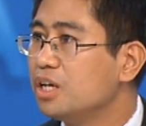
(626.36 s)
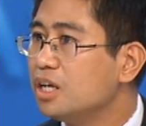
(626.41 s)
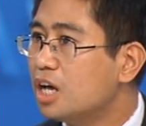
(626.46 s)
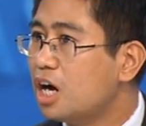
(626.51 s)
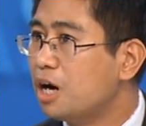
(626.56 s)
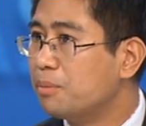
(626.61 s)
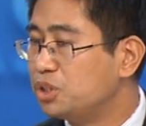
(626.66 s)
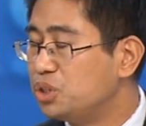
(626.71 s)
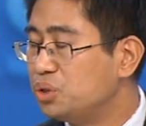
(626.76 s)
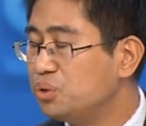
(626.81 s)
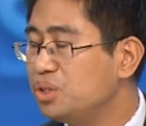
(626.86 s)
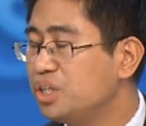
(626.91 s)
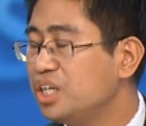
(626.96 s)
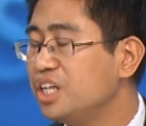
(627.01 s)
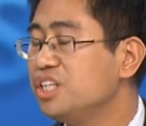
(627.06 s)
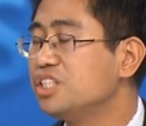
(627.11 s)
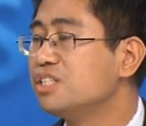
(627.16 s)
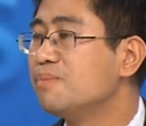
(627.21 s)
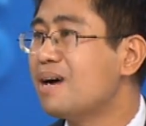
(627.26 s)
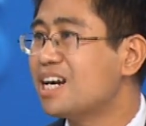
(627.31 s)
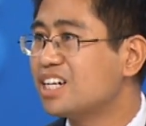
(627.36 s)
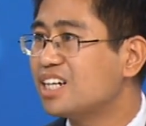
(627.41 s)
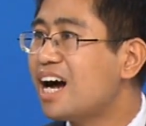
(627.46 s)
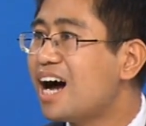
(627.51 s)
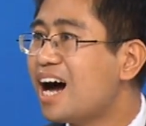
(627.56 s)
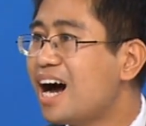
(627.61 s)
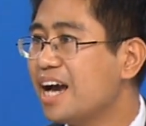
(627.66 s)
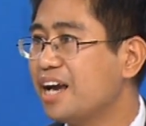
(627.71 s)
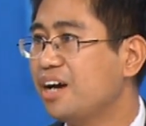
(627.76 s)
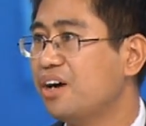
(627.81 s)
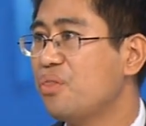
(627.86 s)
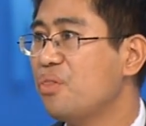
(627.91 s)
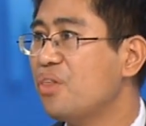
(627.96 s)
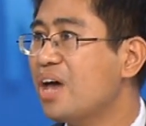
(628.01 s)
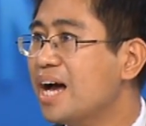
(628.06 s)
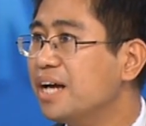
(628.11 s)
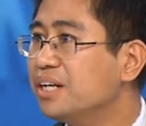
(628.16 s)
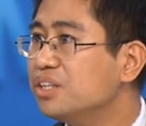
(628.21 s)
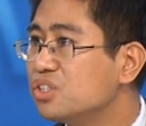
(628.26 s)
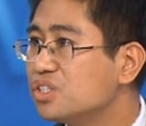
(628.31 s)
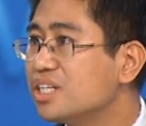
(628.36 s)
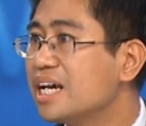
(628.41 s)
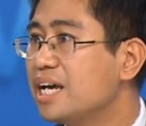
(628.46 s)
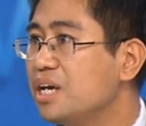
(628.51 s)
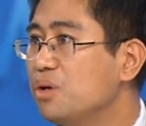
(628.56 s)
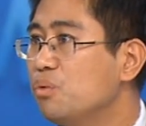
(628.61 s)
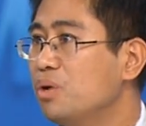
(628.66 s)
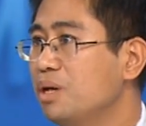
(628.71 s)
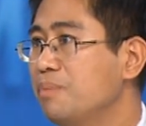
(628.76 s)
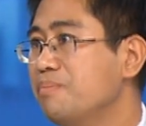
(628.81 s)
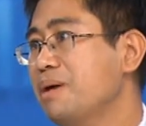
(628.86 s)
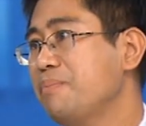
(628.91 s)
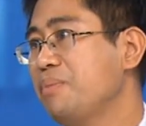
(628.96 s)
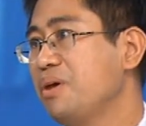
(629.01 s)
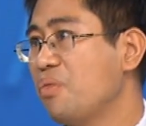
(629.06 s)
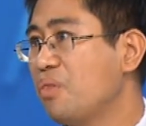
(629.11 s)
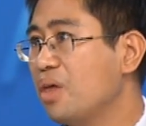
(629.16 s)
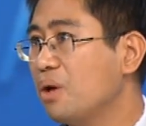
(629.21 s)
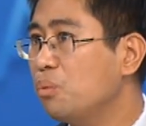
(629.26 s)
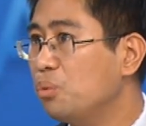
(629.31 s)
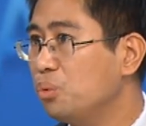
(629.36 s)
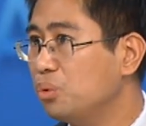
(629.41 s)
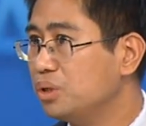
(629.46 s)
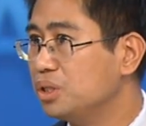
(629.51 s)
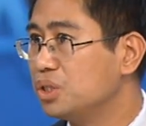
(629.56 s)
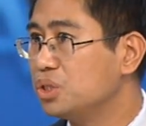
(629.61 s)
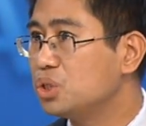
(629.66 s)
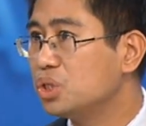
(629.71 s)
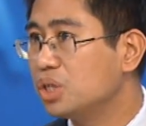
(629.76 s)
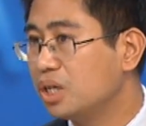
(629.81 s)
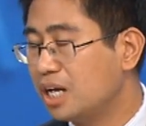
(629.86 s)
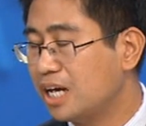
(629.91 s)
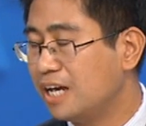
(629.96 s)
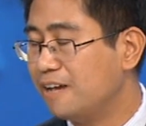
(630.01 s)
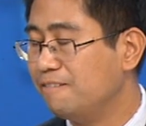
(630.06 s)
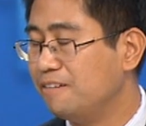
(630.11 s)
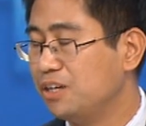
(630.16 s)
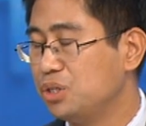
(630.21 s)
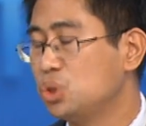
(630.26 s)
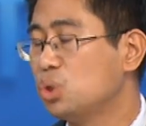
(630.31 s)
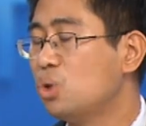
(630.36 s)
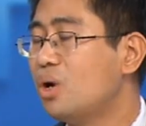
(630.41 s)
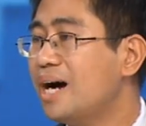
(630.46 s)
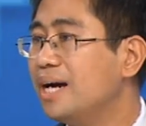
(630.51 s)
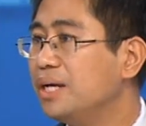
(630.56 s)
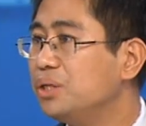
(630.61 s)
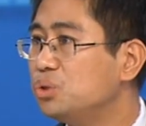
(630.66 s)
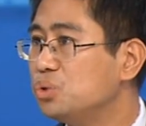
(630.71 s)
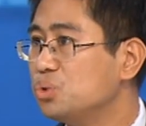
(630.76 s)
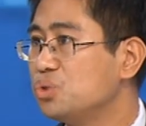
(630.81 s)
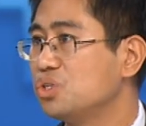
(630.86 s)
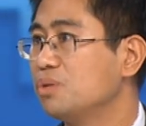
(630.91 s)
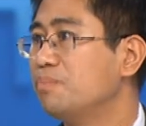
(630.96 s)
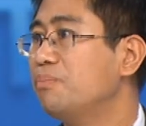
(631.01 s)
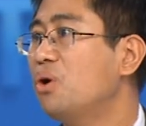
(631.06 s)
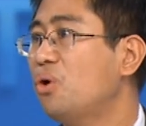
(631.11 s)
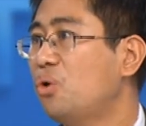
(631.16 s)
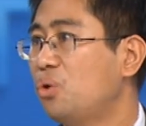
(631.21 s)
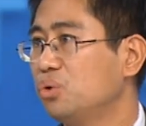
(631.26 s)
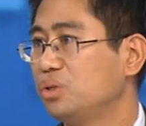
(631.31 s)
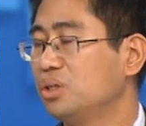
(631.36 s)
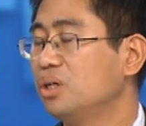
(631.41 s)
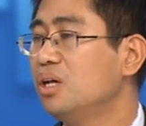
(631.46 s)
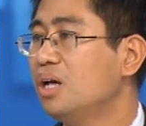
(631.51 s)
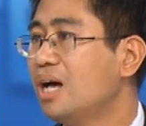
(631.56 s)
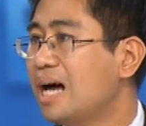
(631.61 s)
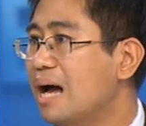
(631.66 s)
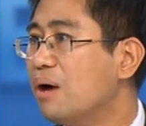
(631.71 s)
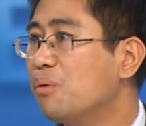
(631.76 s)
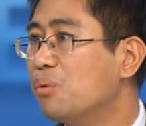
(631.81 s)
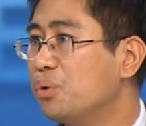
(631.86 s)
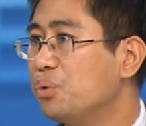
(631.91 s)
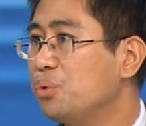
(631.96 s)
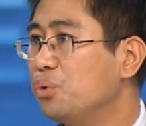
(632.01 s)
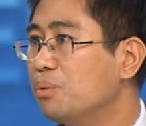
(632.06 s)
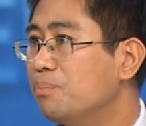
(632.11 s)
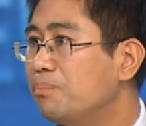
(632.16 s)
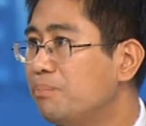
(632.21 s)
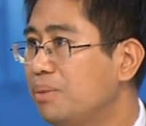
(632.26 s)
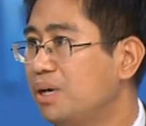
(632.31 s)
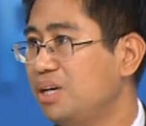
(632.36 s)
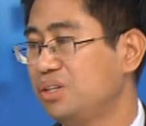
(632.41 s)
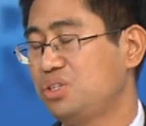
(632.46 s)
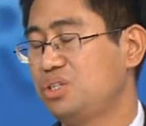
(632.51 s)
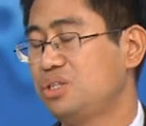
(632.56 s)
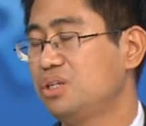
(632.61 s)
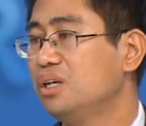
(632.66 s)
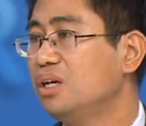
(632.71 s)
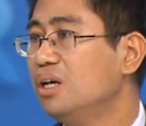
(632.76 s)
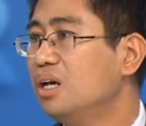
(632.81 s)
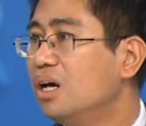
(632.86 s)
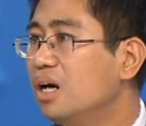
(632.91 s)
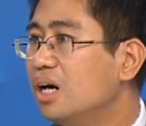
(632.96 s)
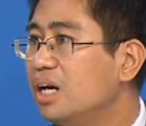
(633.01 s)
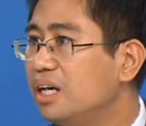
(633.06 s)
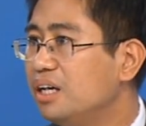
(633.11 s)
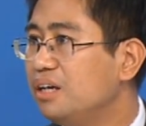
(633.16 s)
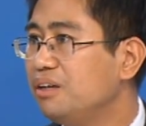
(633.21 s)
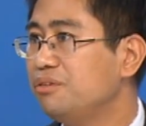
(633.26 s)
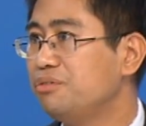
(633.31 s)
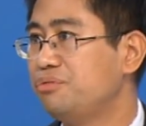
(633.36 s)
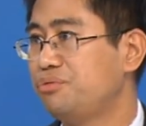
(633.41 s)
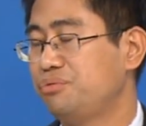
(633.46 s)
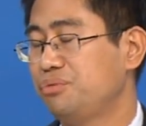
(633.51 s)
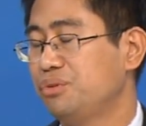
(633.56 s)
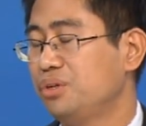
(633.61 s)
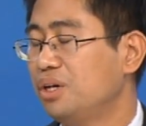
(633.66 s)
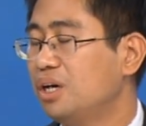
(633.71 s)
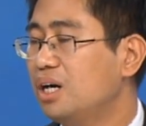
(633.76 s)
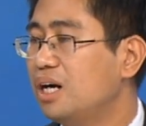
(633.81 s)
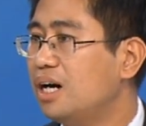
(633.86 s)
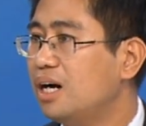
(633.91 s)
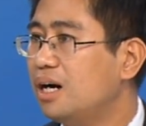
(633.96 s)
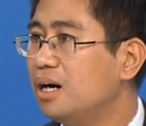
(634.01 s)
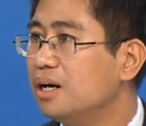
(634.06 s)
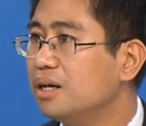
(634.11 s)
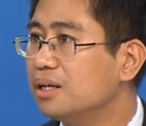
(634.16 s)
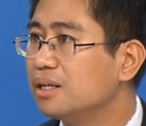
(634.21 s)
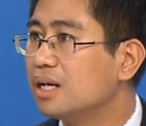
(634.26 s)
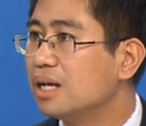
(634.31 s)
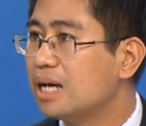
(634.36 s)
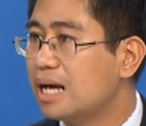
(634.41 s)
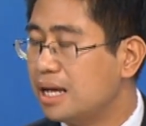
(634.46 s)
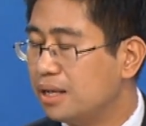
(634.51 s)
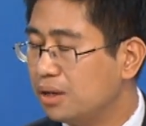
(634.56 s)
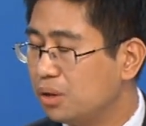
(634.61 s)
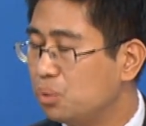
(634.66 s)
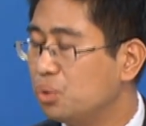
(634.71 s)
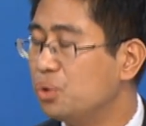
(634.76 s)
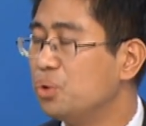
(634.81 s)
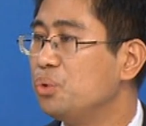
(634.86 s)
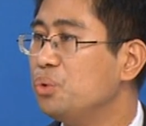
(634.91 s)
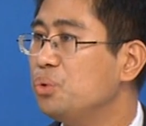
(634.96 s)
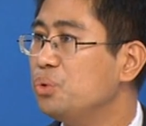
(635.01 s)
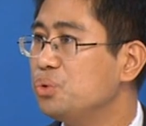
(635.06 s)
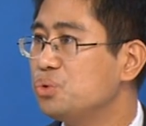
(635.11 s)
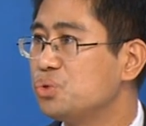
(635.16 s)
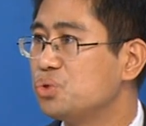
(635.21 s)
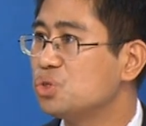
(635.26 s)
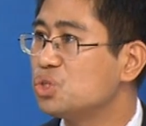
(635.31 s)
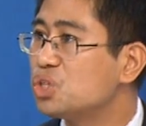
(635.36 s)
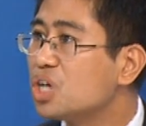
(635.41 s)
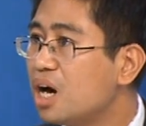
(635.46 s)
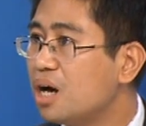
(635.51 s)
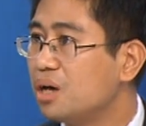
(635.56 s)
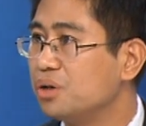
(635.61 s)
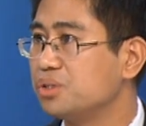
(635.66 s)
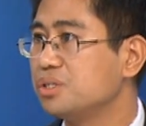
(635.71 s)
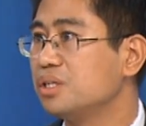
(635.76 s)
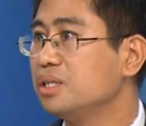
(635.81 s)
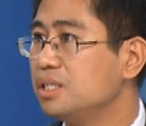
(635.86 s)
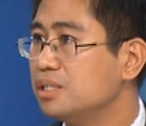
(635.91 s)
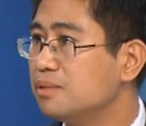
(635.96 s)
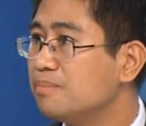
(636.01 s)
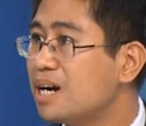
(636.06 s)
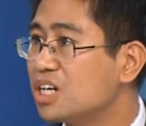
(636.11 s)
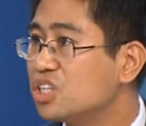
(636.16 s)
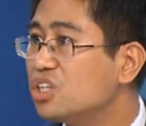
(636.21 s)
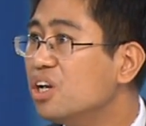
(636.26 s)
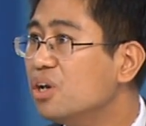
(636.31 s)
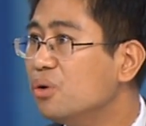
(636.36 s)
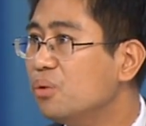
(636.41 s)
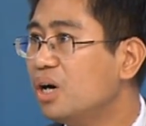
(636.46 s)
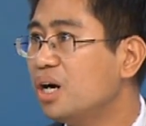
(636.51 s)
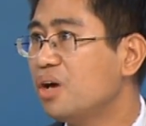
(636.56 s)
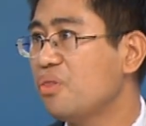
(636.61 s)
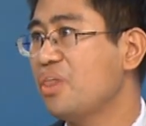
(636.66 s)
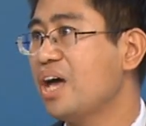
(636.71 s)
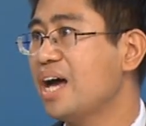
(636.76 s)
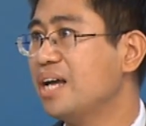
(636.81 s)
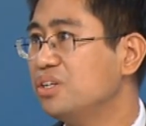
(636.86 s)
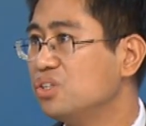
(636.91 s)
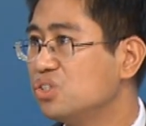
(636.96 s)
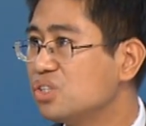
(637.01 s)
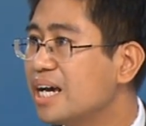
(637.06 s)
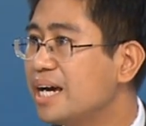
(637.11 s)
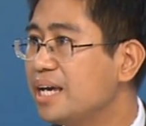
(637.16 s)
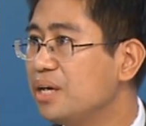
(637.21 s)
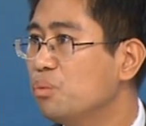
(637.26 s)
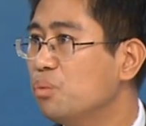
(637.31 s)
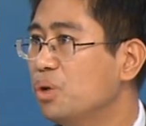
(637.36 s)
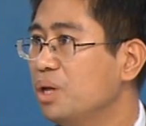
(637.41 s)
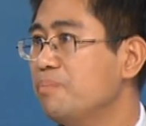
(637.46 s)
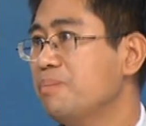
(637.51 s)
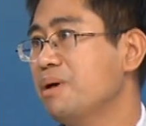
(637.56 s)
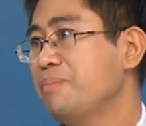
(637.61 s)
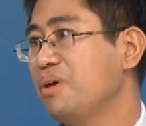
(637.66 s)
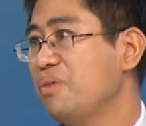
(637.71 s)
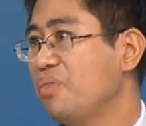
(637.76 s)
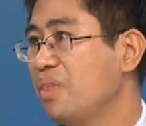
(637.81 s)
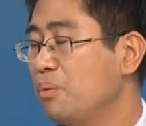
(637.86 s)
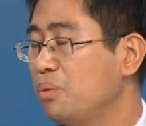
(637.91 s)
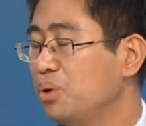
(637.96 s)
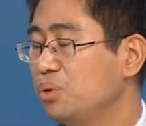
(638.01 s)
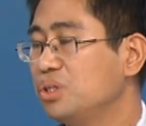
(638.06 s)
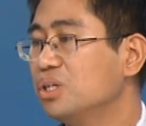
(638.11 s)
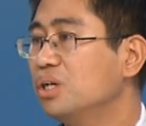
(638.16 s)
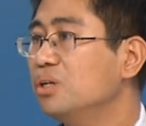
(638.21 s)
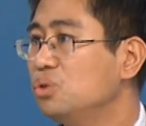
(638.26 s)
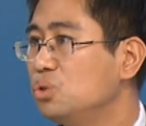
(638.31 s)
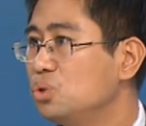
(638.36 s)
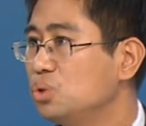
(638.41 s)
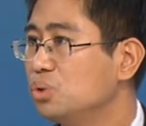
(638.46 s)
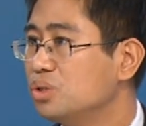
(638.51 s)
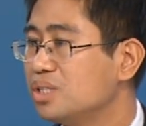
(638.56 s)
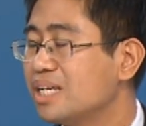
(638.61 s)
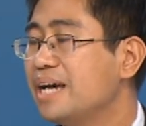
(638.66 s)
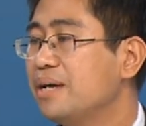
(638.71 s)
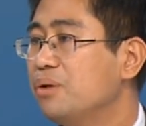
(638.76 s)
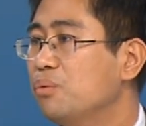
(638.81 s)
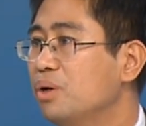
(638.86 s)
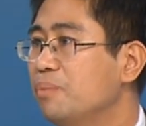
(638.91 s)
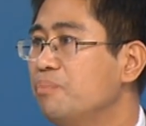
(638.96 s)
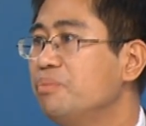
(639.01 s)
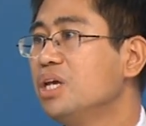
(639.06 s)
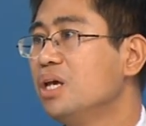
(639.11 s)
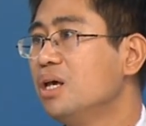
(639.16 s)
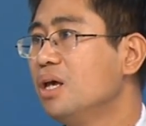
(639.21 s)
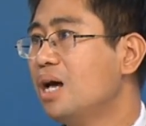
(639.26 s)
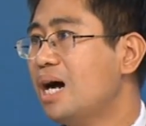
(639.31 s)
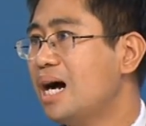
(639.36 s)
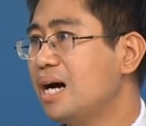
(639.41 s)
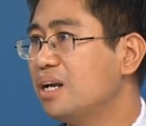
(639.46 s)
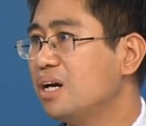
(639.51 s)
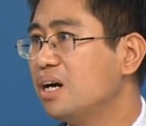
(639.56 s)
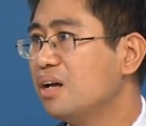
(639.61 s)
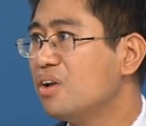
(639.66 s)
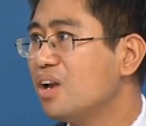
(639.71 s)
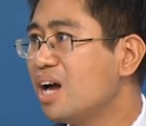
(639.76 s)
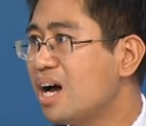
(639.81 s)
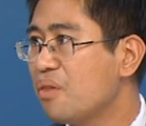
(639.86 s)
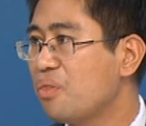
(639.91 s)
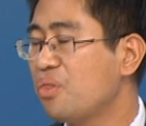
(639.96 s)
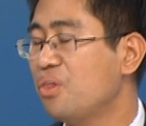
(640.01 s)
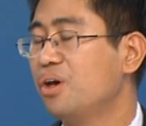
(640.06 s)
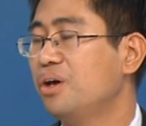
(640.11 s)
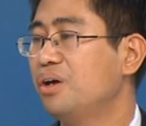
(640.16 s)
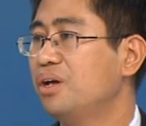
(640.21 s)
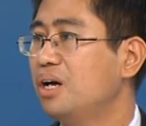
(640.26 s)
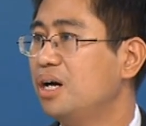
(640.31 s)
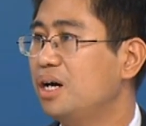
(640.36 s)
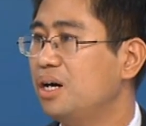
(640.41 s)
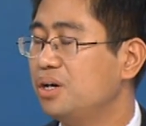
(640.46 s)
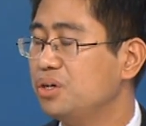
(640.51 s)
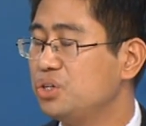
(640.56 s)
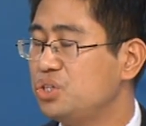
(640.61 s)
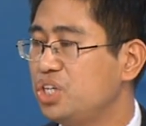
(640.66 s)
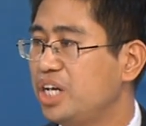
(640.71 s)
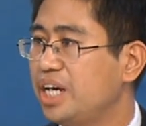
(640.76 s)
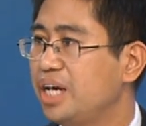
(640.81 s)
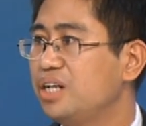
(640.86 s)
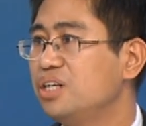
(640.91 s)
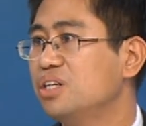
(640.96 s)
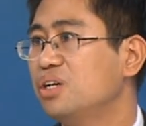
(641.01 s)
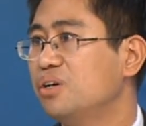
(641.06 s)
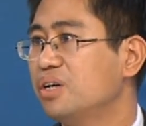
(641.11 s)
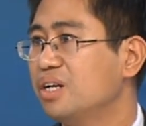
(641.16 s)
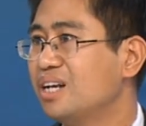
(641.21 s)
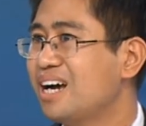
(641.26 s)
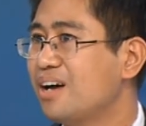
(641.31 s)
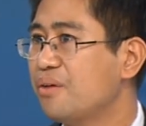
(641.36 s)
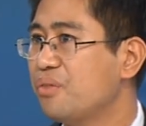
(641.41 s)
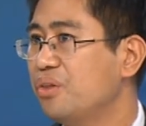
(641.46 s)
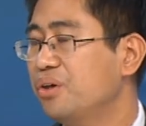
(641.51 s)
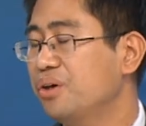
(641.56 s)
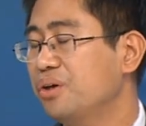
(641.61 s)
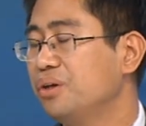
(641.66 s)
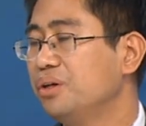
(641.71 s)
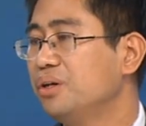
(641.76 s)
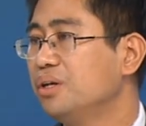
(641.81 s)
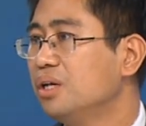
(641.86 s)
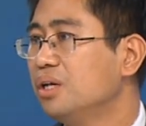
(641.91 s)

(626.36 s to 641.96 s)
opportunity is much higher than Tsai Ing-wen. Maybe they would have uh, tried to support Han Kuo-yu. But if uh, Han Kuo-yu's chance is much lower than Tsai Ing-wen, maybe they will turn to Tsai Ing-wen. And another uh, change or another